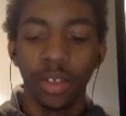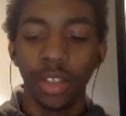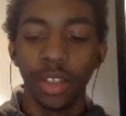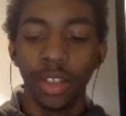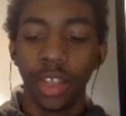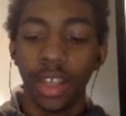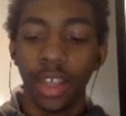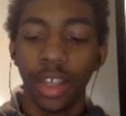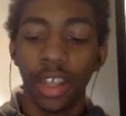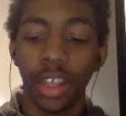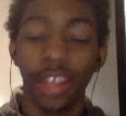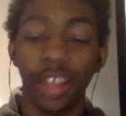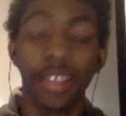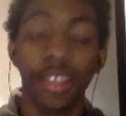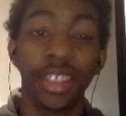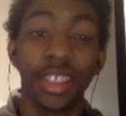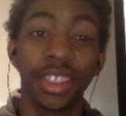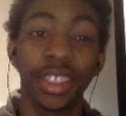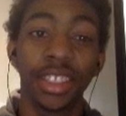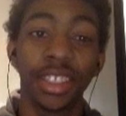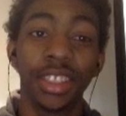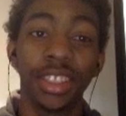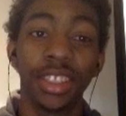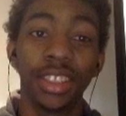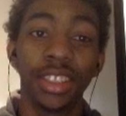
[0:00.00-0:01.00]
It, this
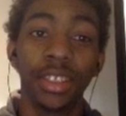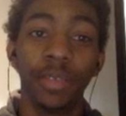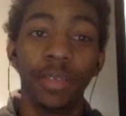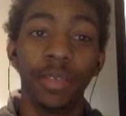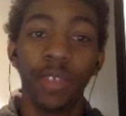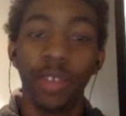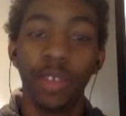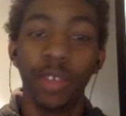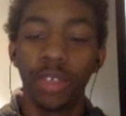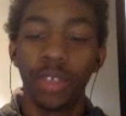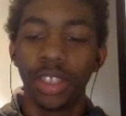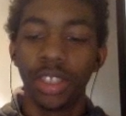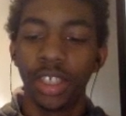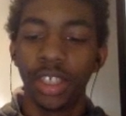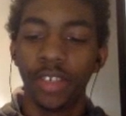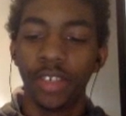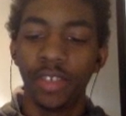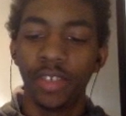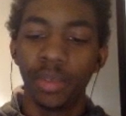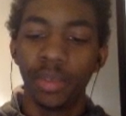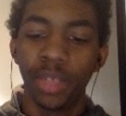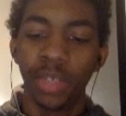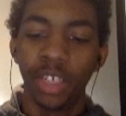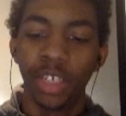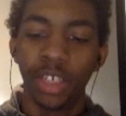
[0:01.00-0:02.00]
is the V1
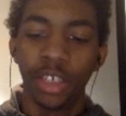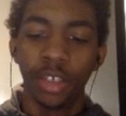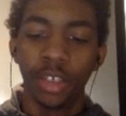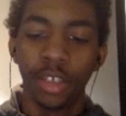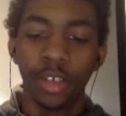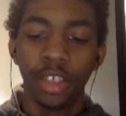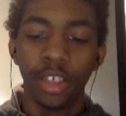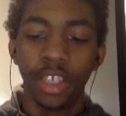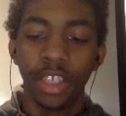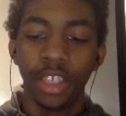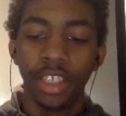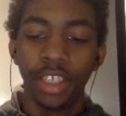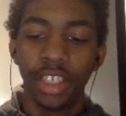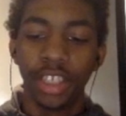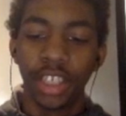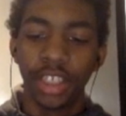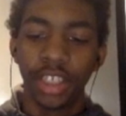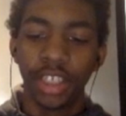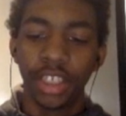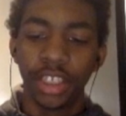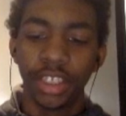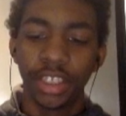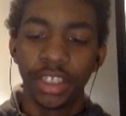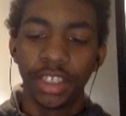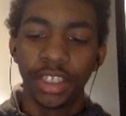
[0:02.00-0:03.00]
Doflamingo, he
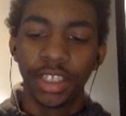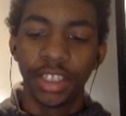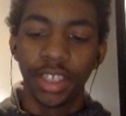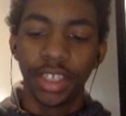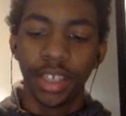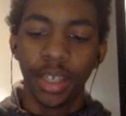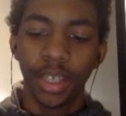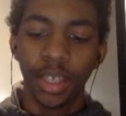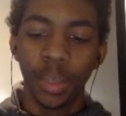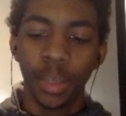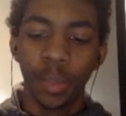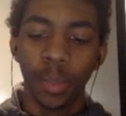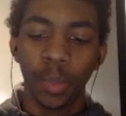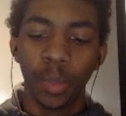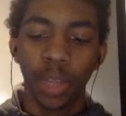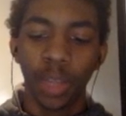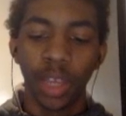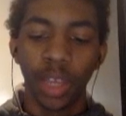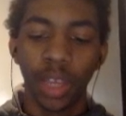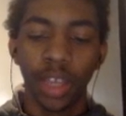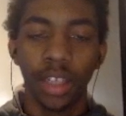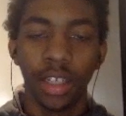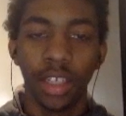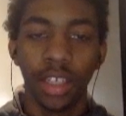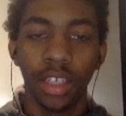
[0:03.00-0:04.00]
changes to Imp
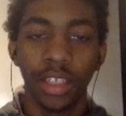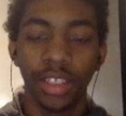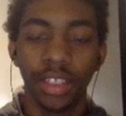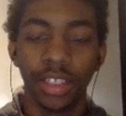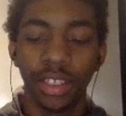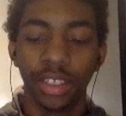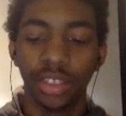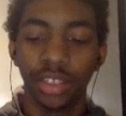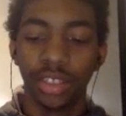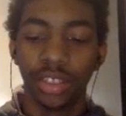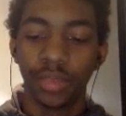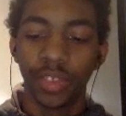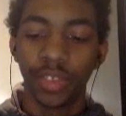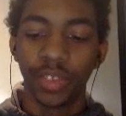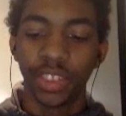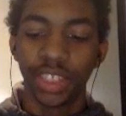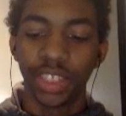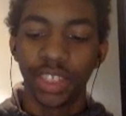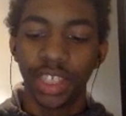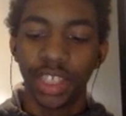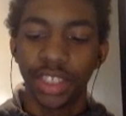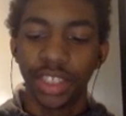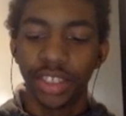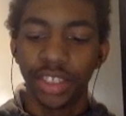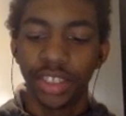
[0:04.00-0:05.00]
and he's a driven
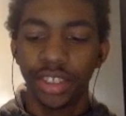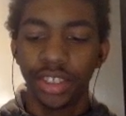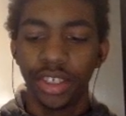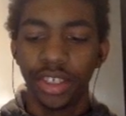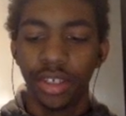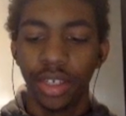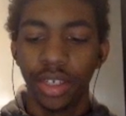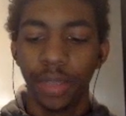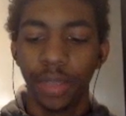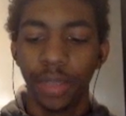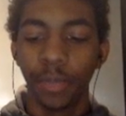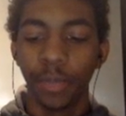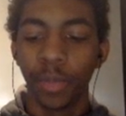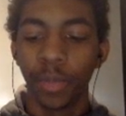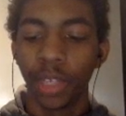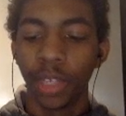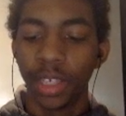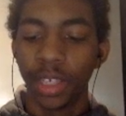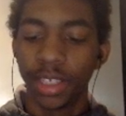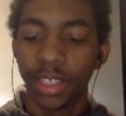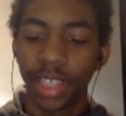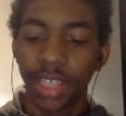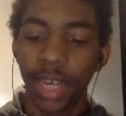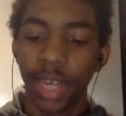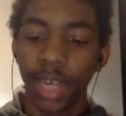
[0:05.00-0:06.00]
slasher unit. His
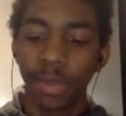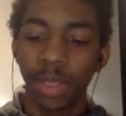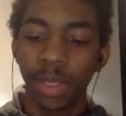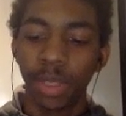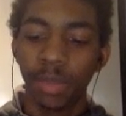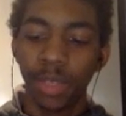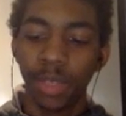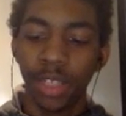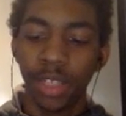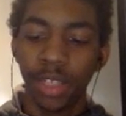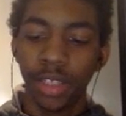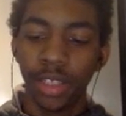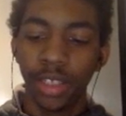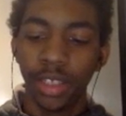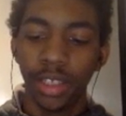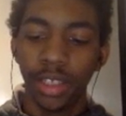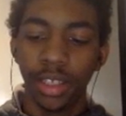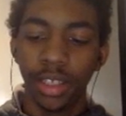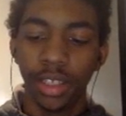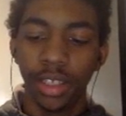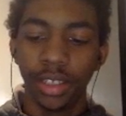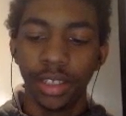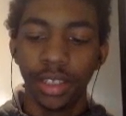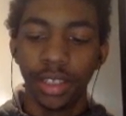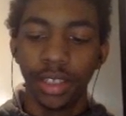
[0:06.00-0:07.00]
captain ability is